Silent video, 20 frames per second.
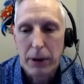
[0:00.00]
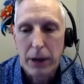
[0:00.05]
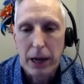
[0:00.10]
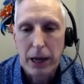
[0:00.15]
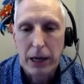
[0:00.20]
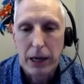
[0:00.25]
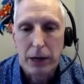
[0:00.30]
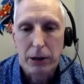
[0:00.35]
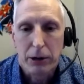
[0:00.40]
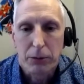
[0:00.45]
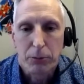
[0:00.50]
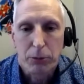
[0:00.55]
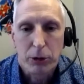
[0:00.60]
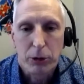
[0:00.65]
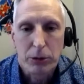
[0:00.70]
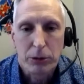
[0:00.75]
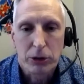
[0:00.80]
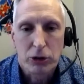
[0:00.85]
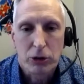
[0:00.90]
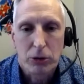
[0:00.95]
and on a
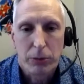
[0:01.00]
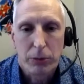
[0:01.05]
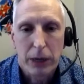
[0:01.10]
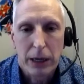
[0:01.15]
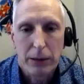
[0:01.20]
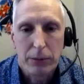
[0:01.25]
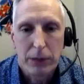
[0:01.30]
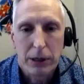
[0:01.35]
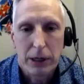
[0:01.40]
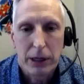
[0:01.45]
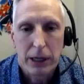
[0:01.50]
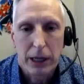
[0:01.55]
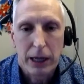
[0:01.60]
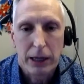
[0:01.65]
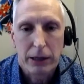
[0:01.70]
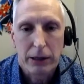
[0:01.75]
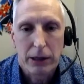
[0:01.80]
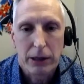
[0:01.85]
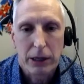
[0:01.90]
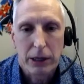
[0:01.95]
premature baby, it,
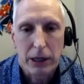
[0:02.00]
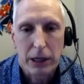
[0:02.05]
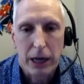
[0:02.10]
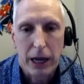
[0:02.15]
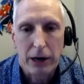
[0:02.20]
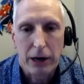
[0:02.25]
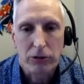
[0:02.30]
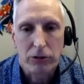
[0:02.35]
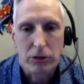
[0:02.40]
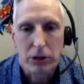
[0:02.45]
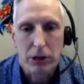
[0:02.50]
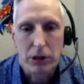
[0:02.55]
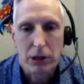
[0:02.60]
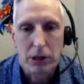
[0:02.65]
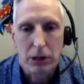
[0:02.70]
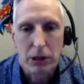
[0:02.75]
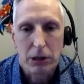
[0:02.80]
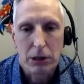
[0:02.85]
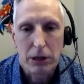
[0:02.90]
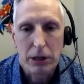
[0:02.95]
has, it can
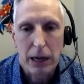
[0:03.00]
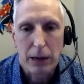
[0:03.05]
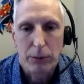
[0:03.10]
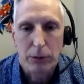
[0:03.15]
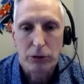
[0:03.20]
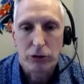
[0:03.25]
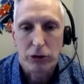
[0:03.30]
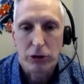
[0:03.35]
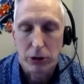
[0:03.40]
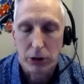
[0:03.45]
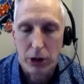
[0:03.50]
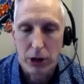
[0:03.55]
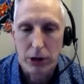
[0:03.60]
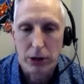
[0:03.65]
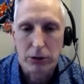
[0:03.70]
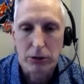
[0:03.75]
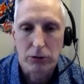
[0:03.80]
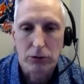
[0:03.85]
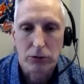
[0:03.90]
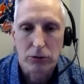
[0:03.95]
actually damage the
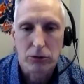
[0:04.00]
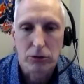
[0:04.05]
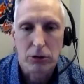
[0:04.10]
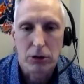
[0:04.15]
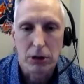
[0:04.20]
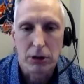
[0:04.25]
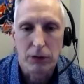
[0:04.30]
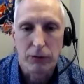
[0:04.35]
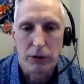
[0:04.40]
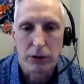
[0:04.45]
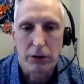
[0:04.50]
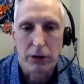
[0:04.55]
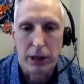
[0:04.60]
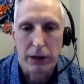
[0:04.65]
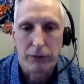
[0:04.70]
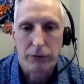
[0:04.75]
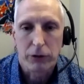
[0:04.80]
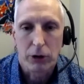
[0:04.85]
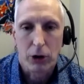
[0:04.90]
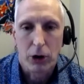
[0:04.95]
lungs if it's
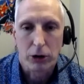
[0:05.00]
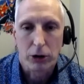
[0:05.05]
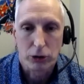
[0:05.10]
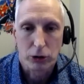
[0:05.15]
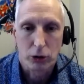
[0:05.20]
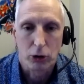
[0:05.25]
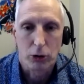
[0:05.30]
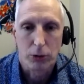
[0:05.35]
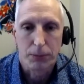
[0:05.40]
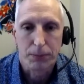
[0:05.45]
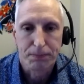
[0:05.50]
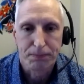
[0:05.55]
left long term.